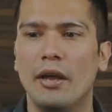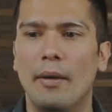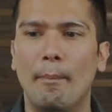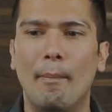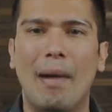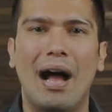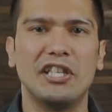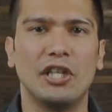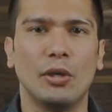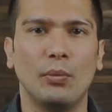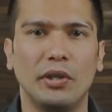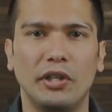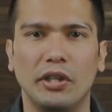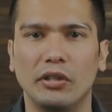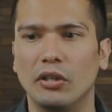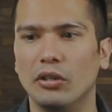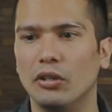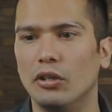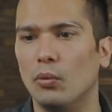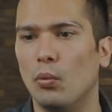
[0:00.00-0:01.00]
matching with the
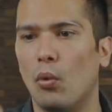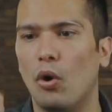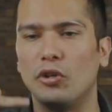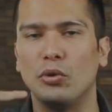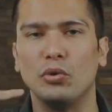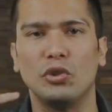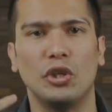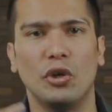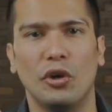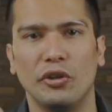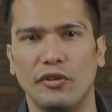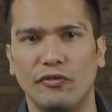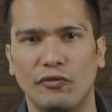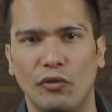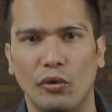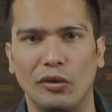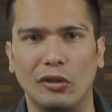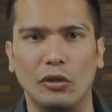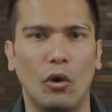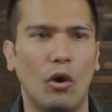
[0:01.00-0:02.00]
girl, what to say on the
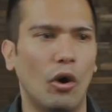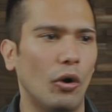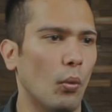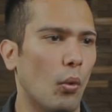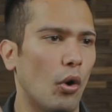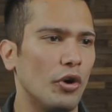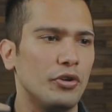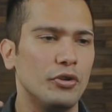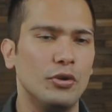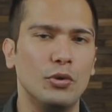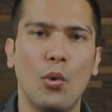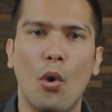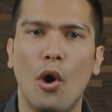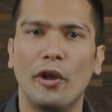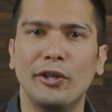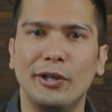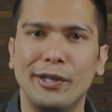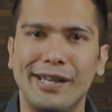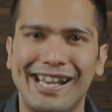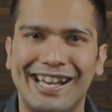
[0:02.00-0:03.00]
phone call, what to do on
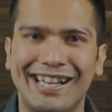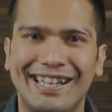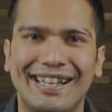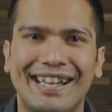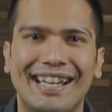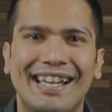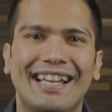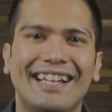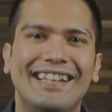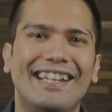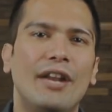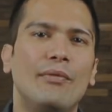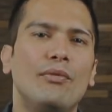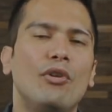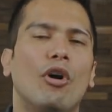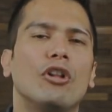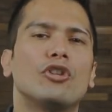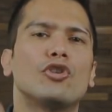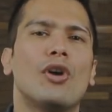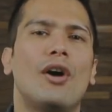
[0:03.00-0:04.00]
the date, then we
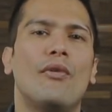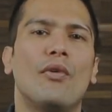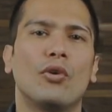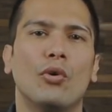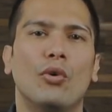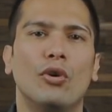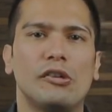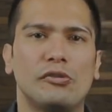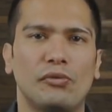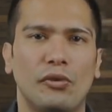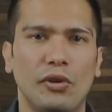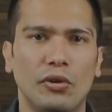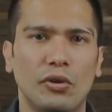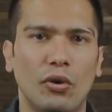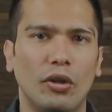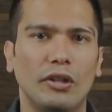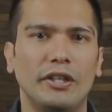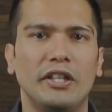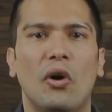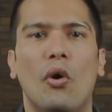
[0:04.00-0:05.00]
also have a course for you
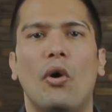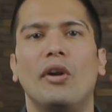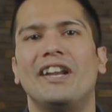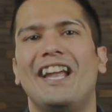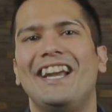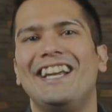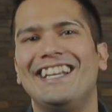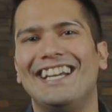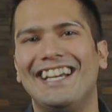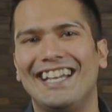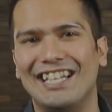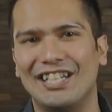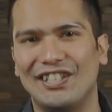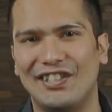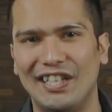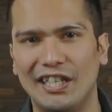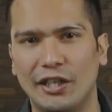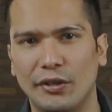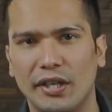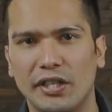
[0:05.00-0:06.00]
called the Online Dating
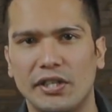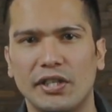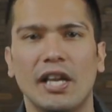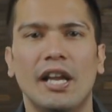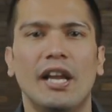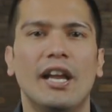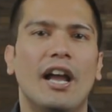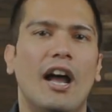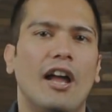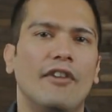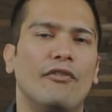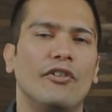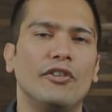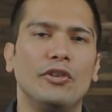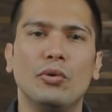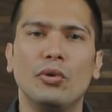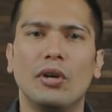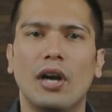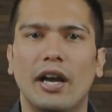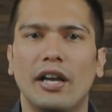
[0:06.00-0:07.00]
Secrets. And for
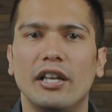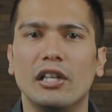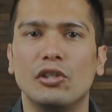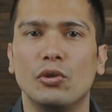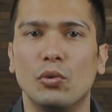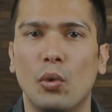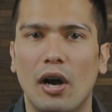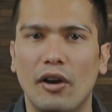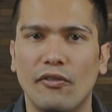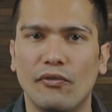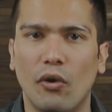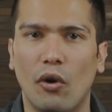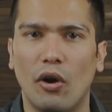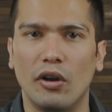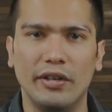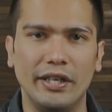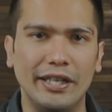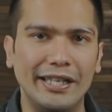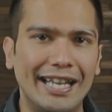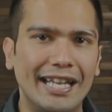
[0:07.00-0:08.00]
you guys who have
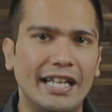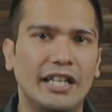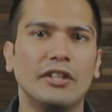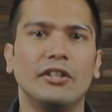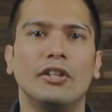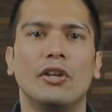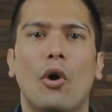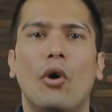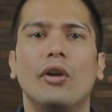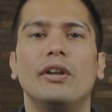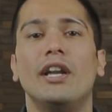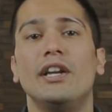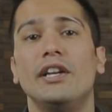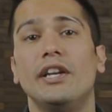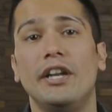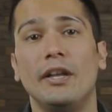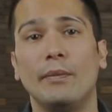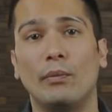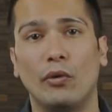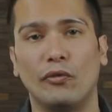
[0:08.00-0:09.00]
already taken the online
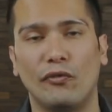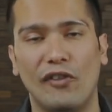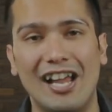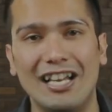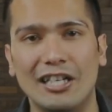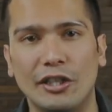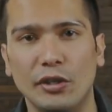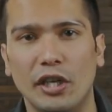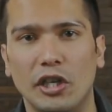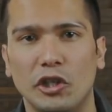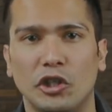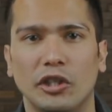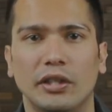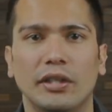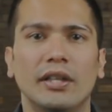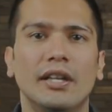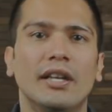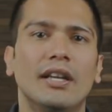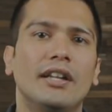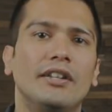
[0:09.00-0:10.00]
dating profile
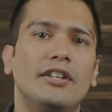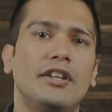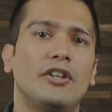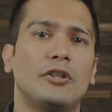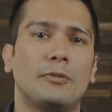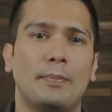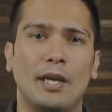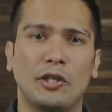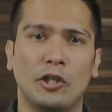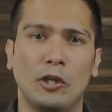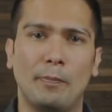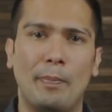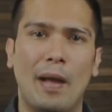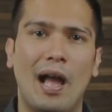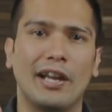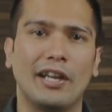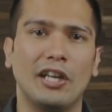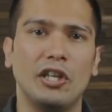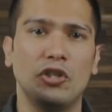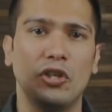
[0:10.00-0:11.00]
creation, there's a special
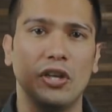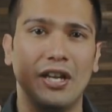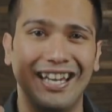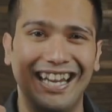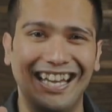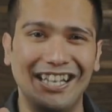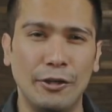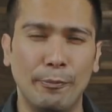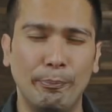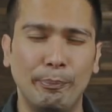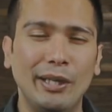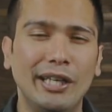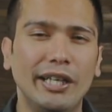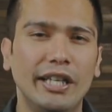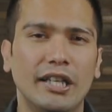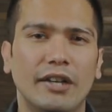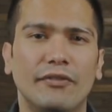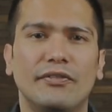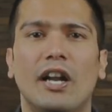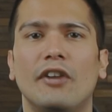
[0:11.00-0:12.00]
package in the
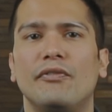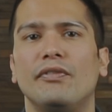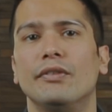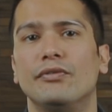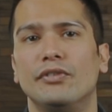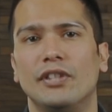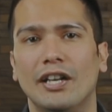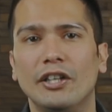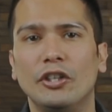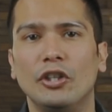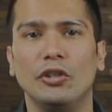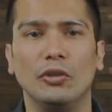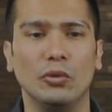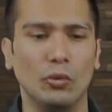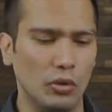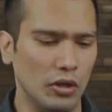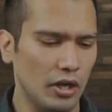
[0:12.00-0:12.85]
PDF that we've sent to you